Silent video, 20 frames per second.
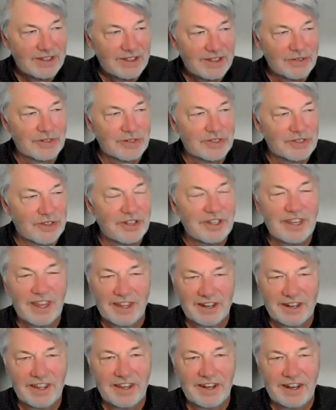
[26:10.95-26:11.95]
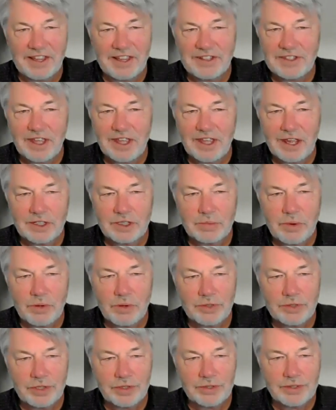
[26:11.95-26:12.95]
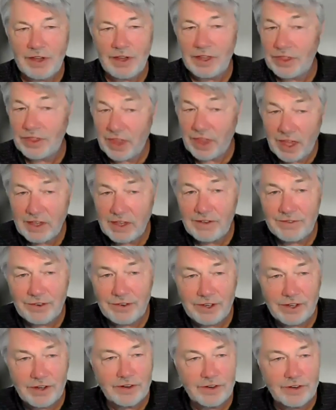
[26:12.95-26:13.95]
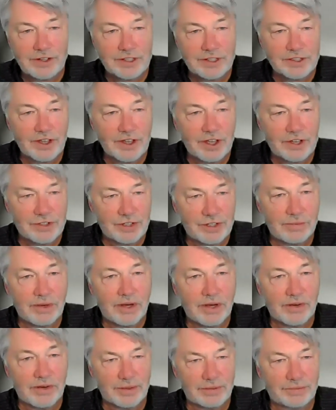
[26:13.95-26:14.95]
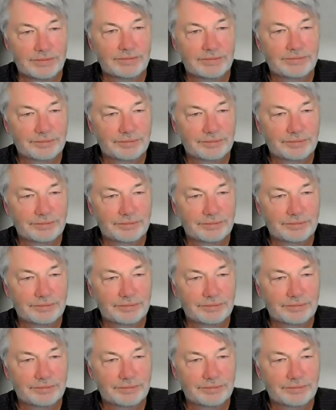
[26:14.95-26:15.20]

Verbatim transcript: so it's good that it has that exposure so i thank you for your discussion about it